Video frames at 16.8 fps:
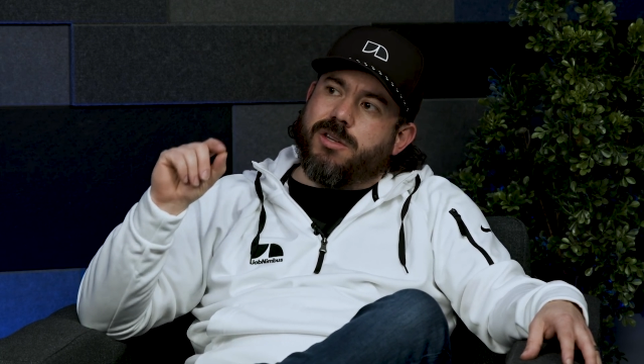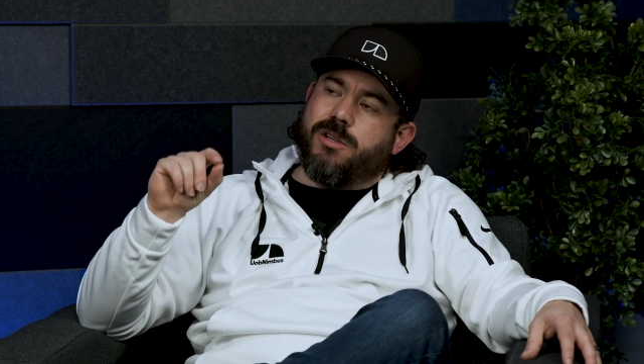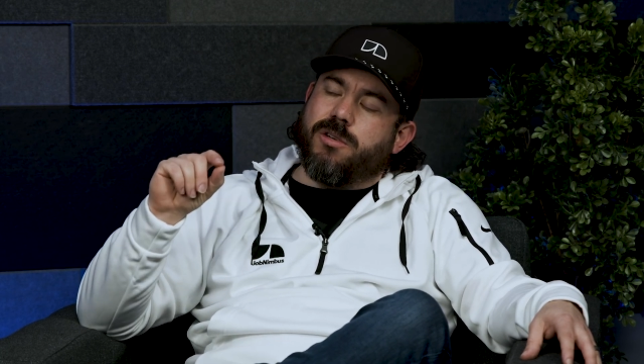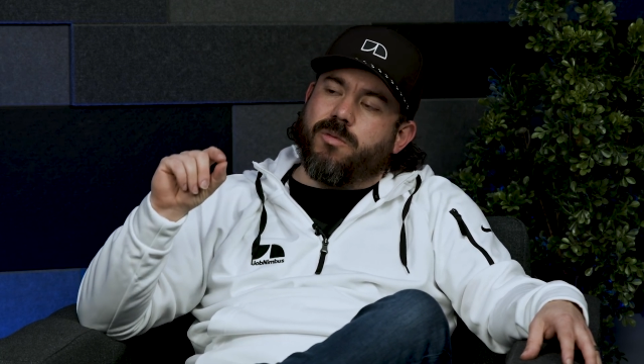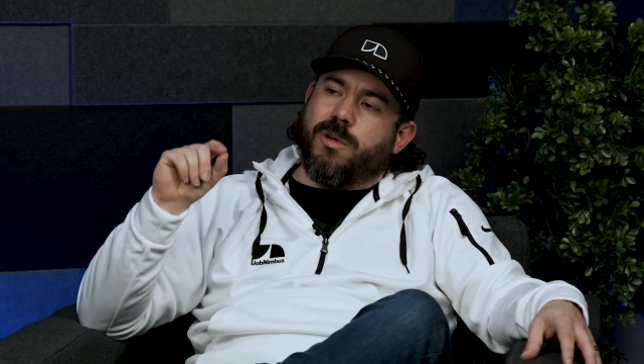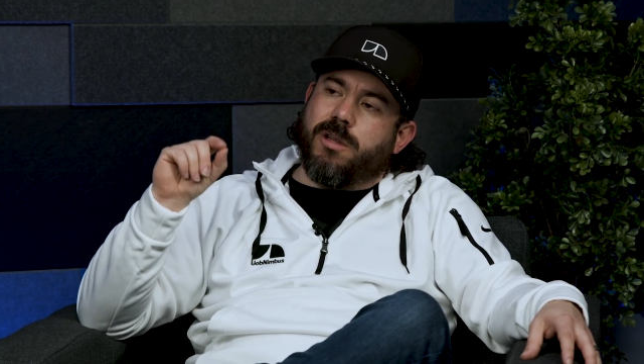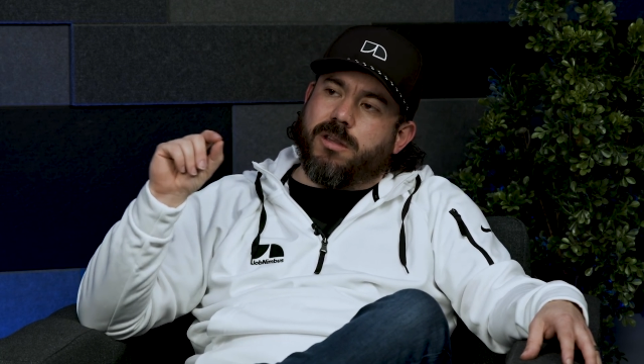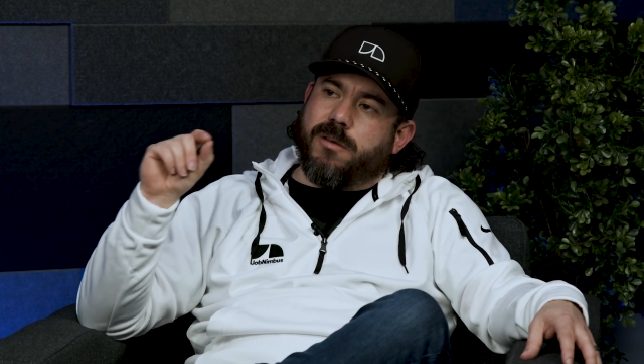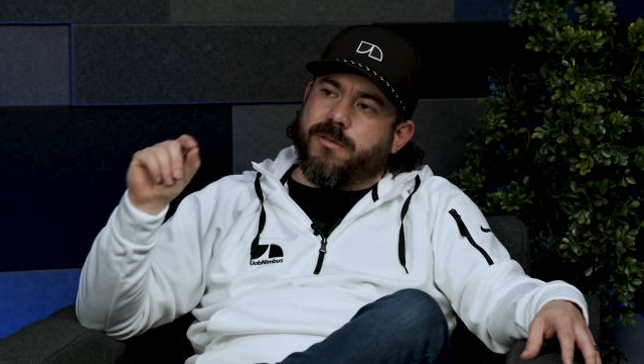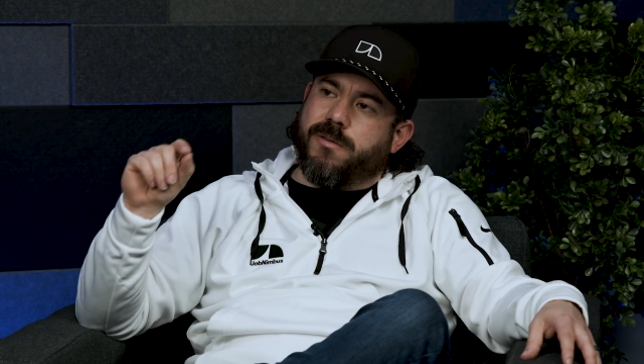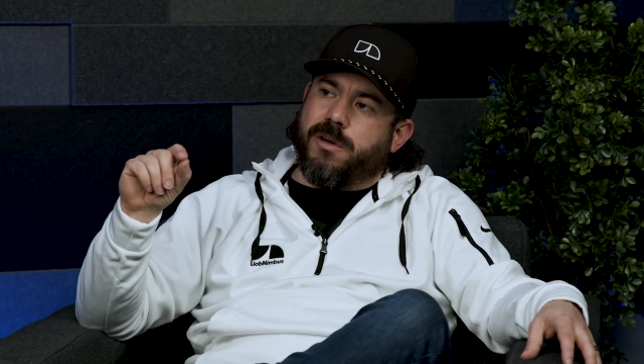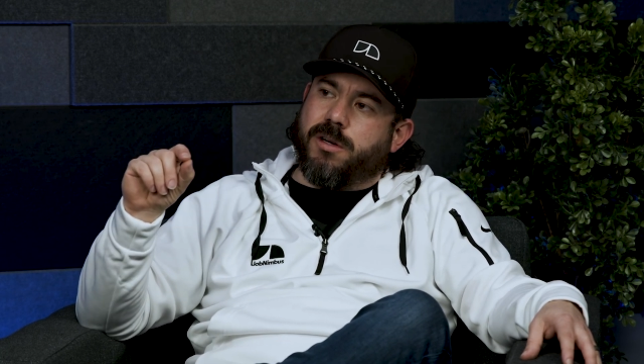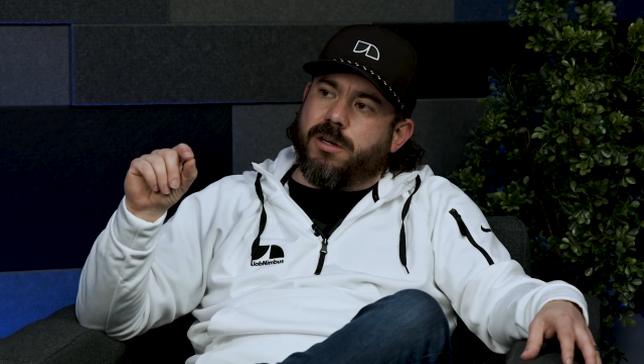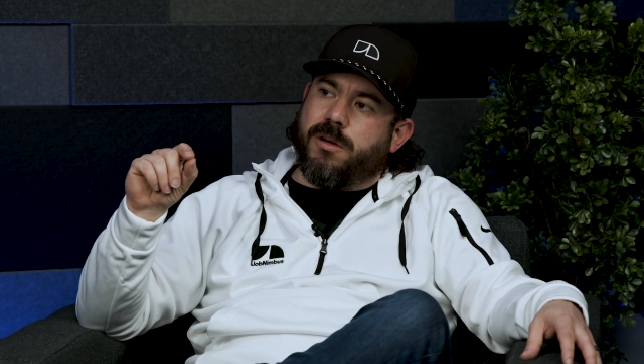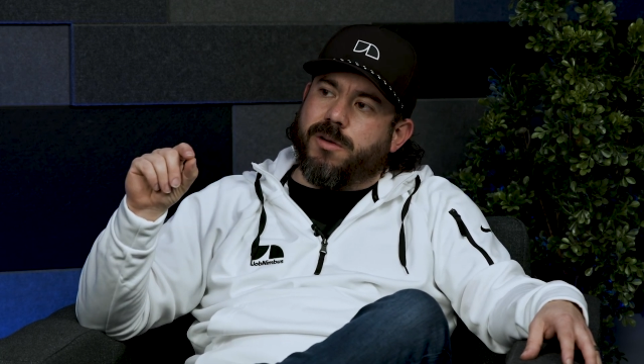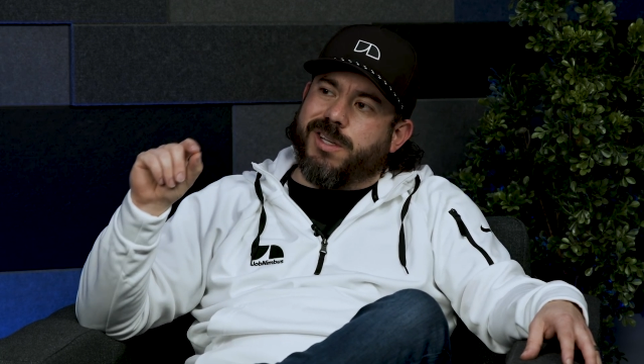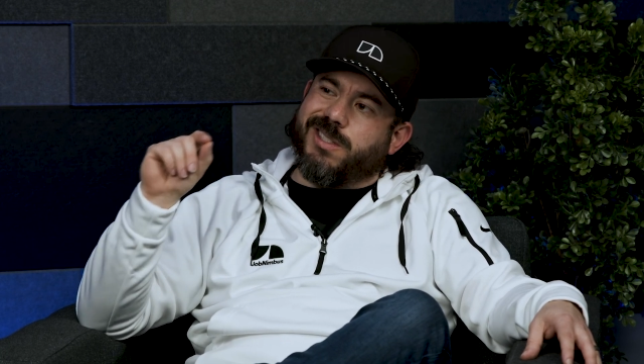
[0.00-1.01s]
do with a
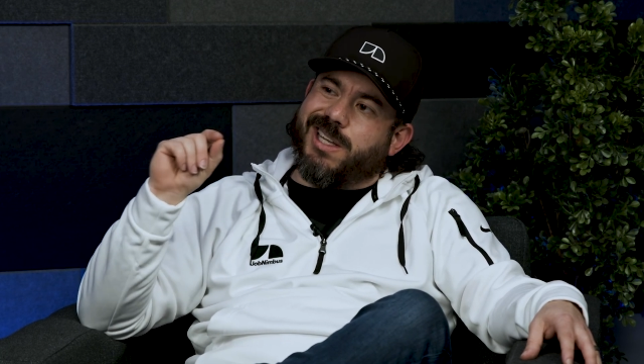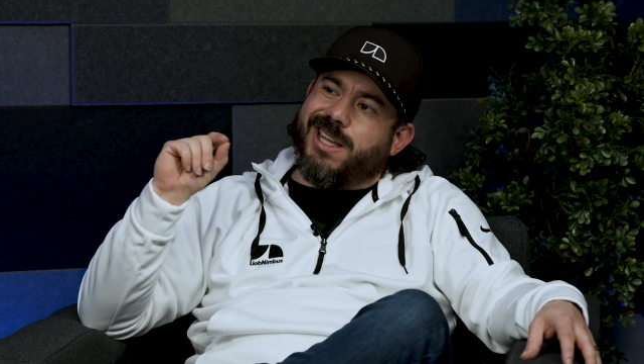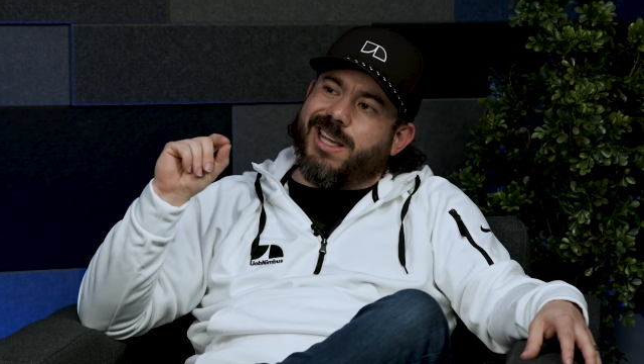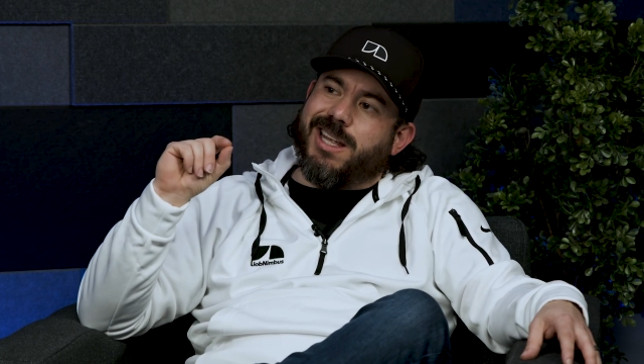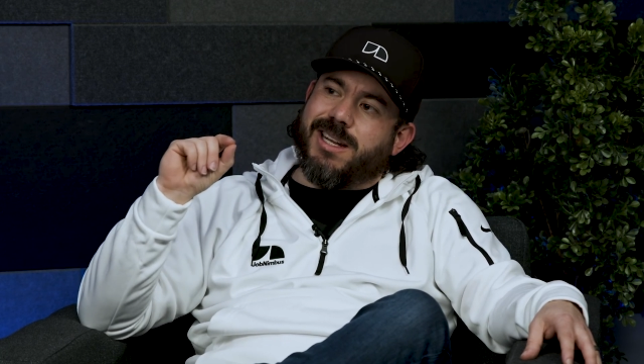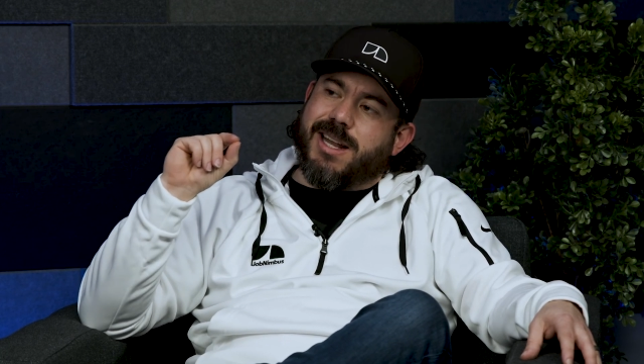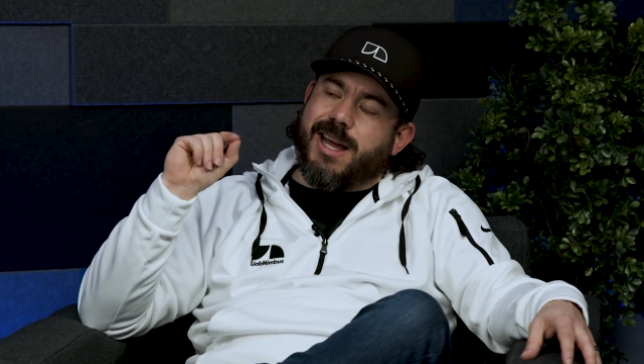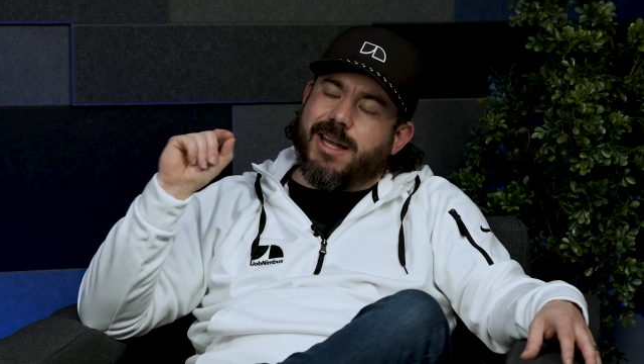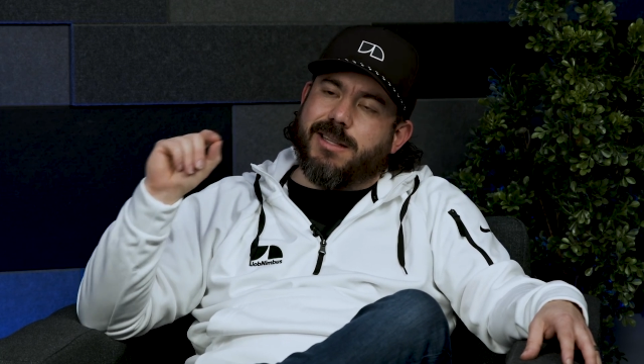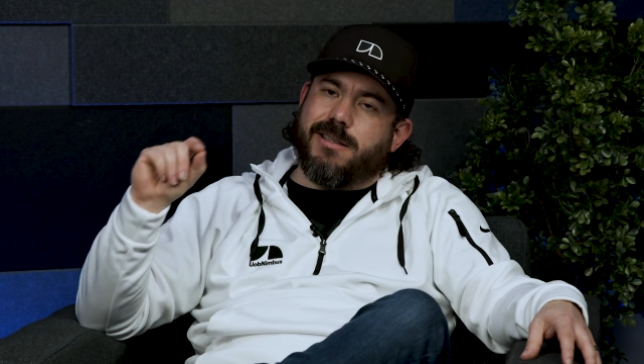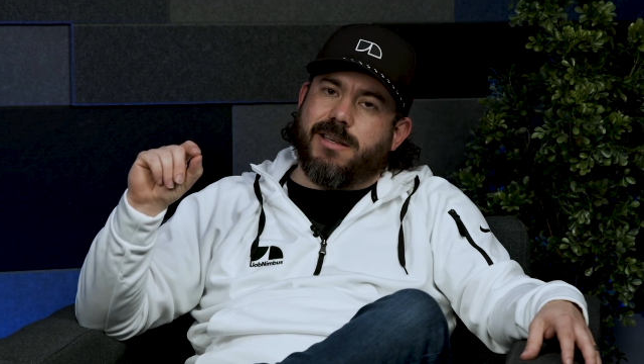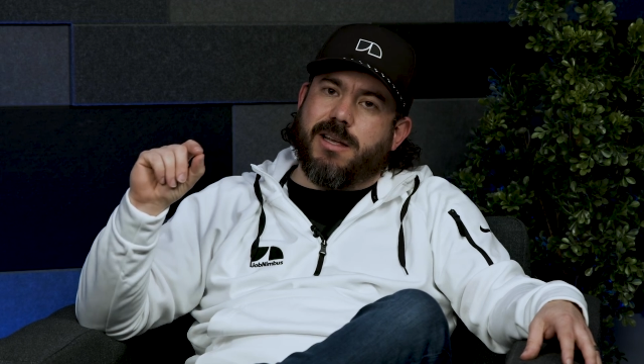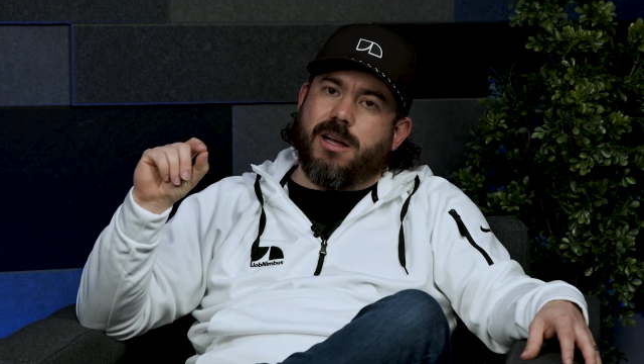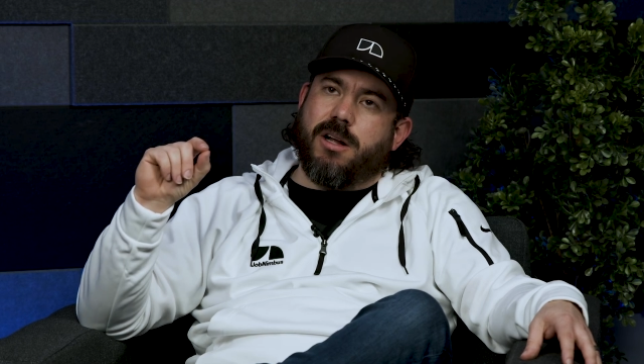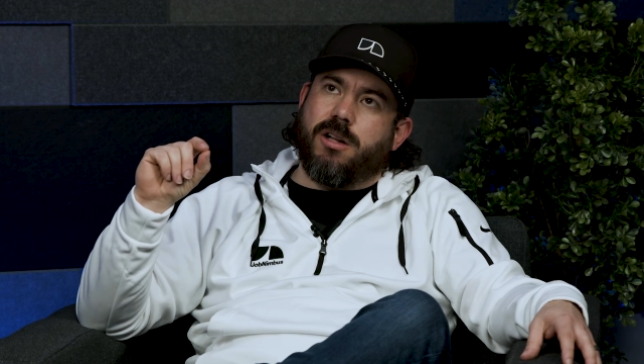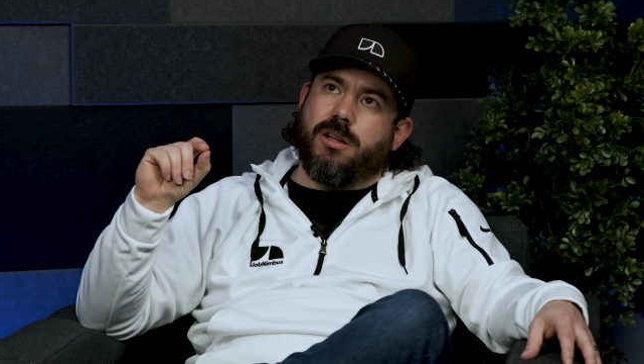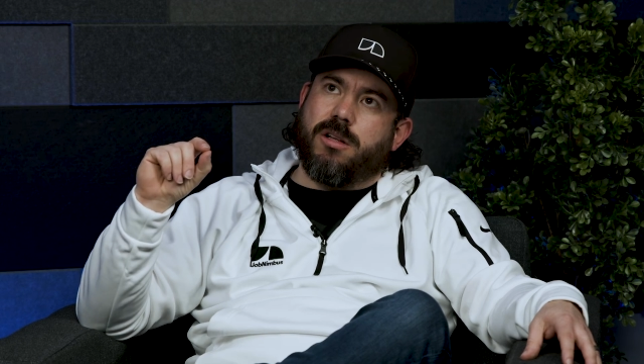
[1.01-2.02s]
photo is it cannot
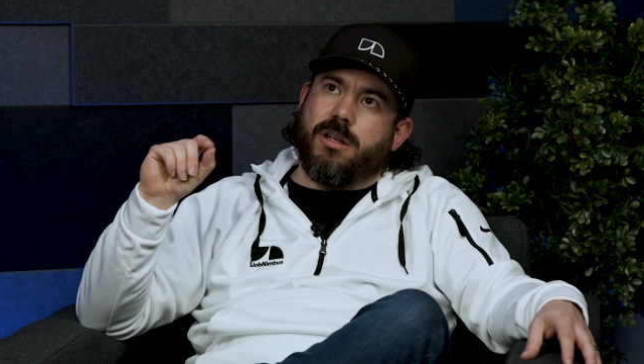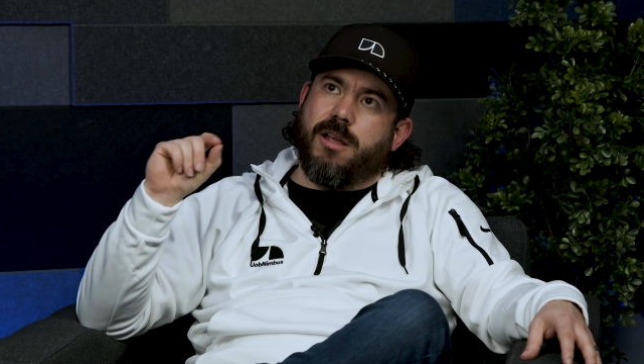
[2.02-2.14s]
tell